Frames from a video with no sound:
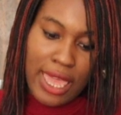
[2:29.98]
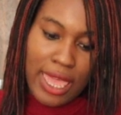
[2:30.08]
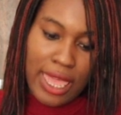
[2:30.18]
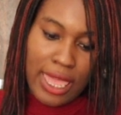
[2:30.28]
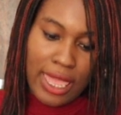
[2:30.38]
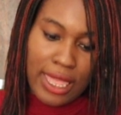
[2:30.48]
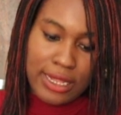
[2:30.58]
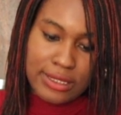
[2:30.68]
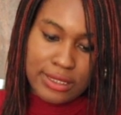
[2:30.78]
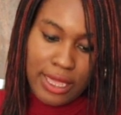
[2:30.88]

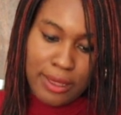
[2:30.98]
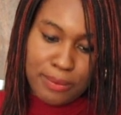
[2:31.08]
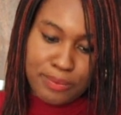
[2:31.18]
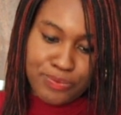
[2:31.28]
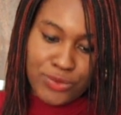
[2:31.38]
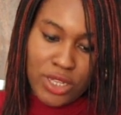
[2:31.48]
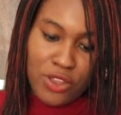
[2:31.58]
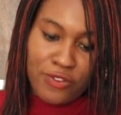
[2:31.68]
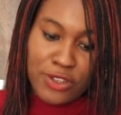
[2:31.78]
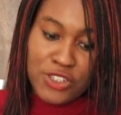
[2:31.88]
and
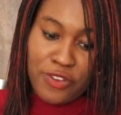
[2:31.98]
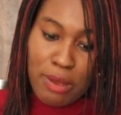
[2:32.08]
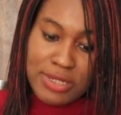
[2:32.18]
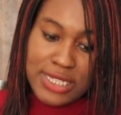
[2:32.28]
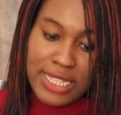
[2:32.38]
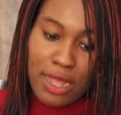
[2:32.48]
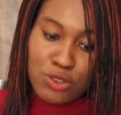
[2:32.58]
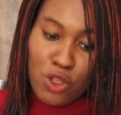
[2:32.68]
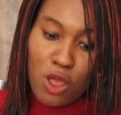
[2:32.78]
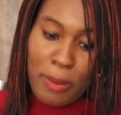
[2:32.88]
future pharmacist
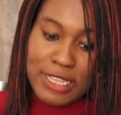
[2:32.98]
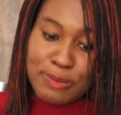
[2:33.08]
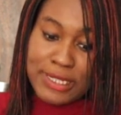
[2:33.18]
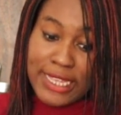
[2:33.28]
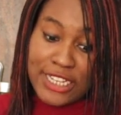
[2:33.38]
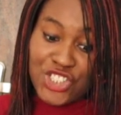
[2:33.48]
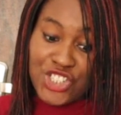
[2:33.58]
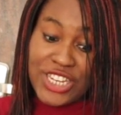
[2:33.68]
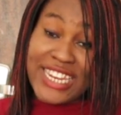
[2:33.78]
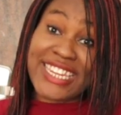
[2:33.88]
outcome
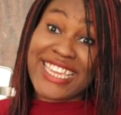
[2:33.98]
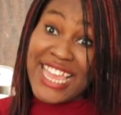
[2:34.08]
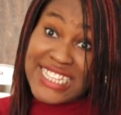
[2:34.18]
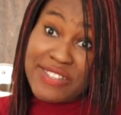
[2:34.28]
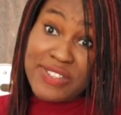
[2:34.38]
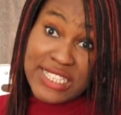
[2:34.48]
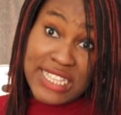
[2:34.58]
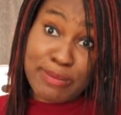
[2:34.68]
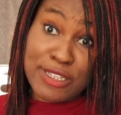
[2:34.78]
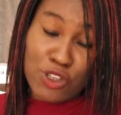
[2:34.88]
expectation indicative
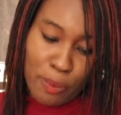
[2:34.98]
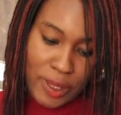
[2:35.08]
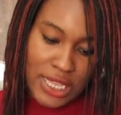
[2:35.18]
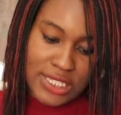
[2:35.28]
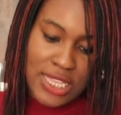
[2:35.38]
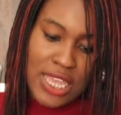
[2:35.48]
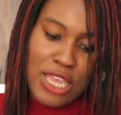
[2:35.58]
assessment topics,